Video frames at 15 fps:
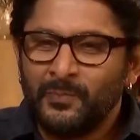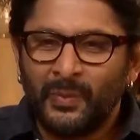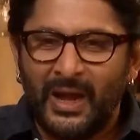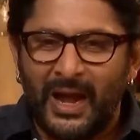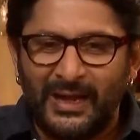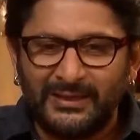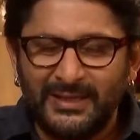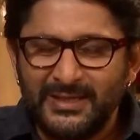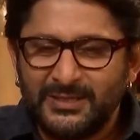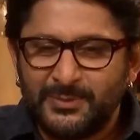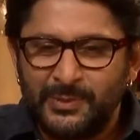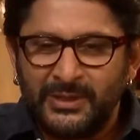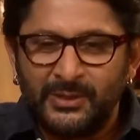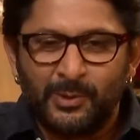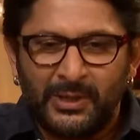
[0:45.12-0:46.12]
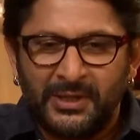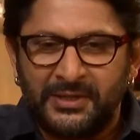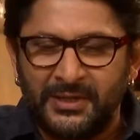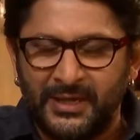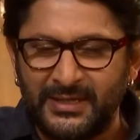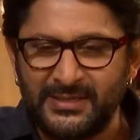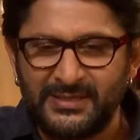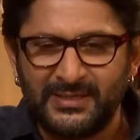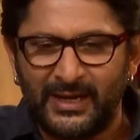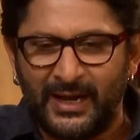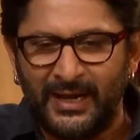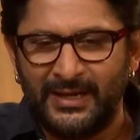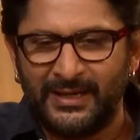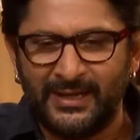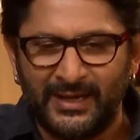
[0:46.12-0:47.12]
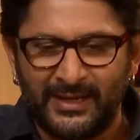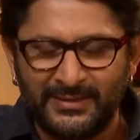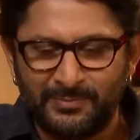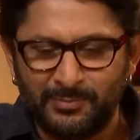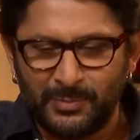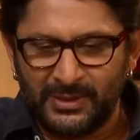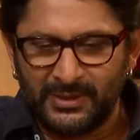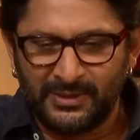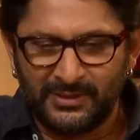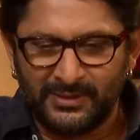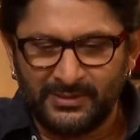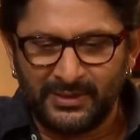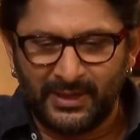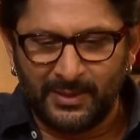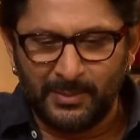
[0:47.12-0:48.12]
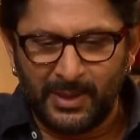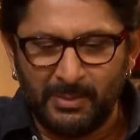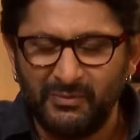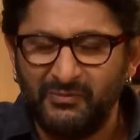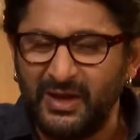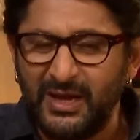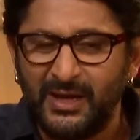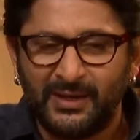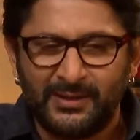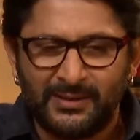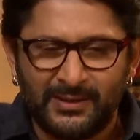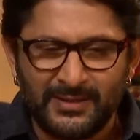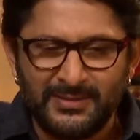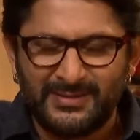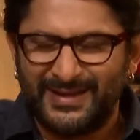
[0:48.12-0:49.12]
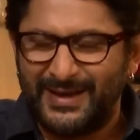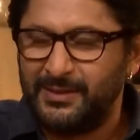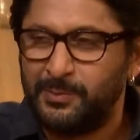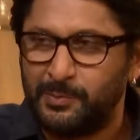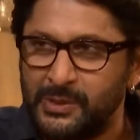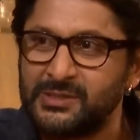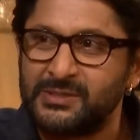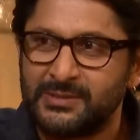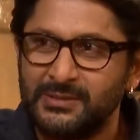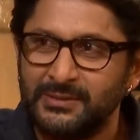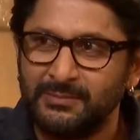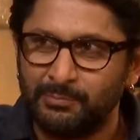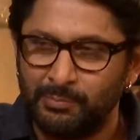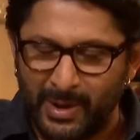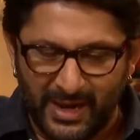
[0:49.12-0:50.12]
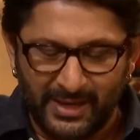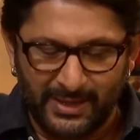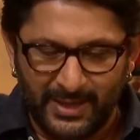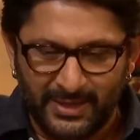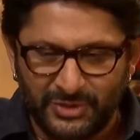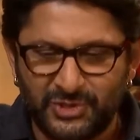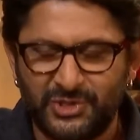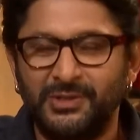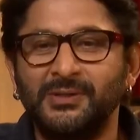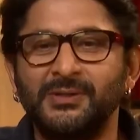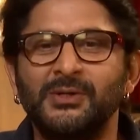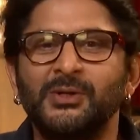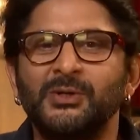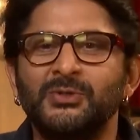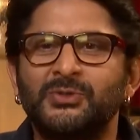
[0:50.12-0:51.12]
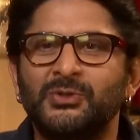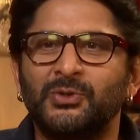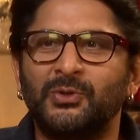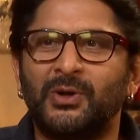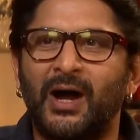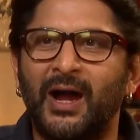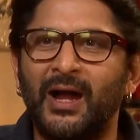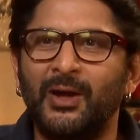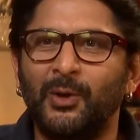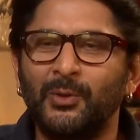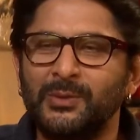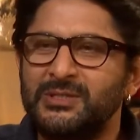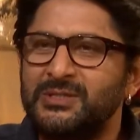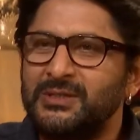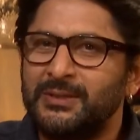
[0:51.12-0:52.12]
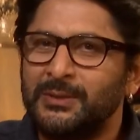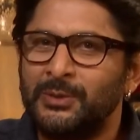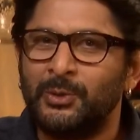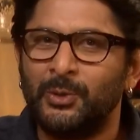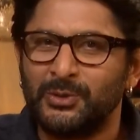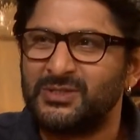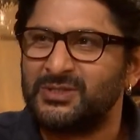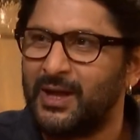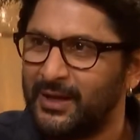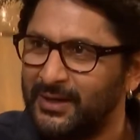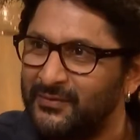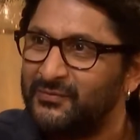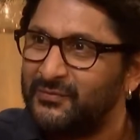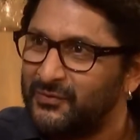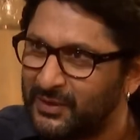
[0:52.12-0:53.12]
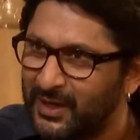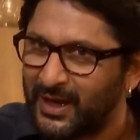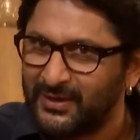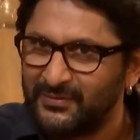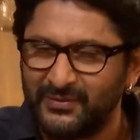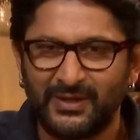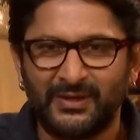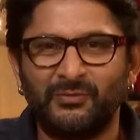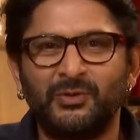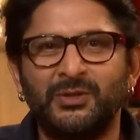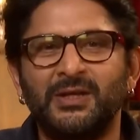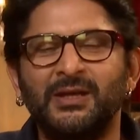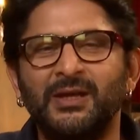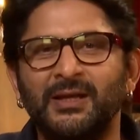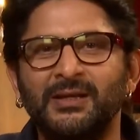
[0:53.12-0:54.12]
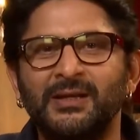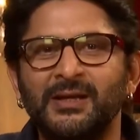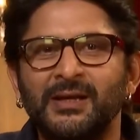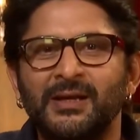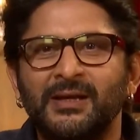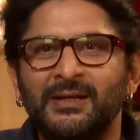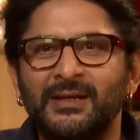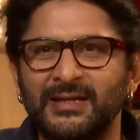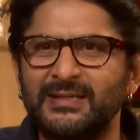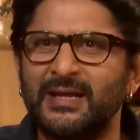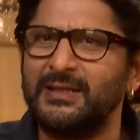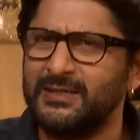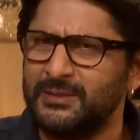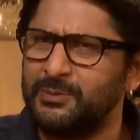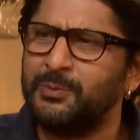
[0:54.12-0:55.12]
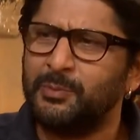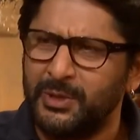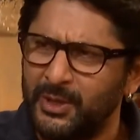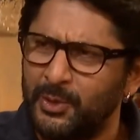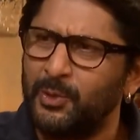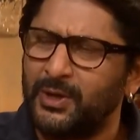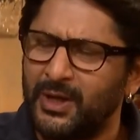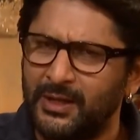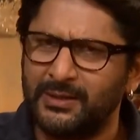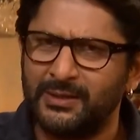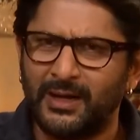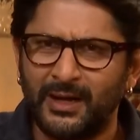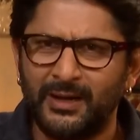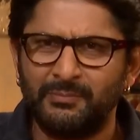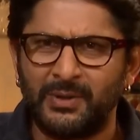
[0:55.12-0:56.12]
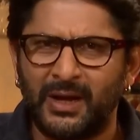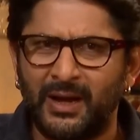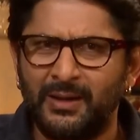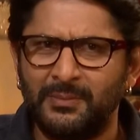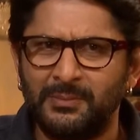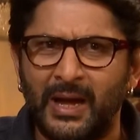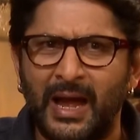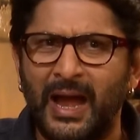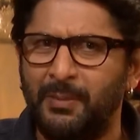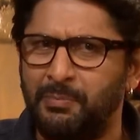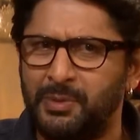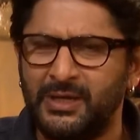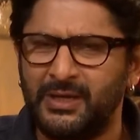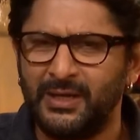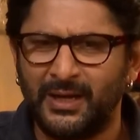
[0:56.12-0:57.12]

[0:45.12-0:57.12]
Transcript: I think it's been quite nice. Mm. I am. Uh, I'm, I'm, a very content person mm. by nature, mm. so I always see the good side of life and everything. And yes, I think it's been pretty good. I, I am happy.